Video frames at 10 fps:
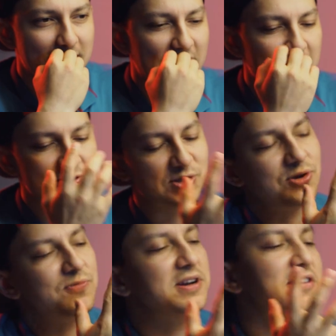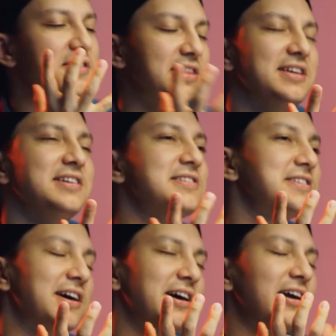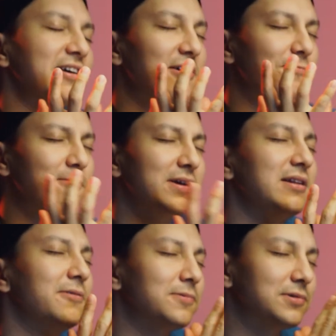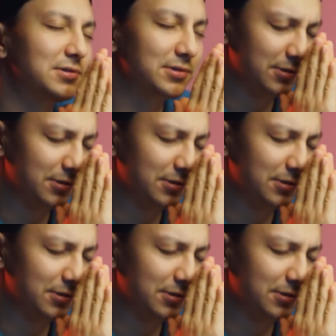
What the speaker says: have so many things I really want to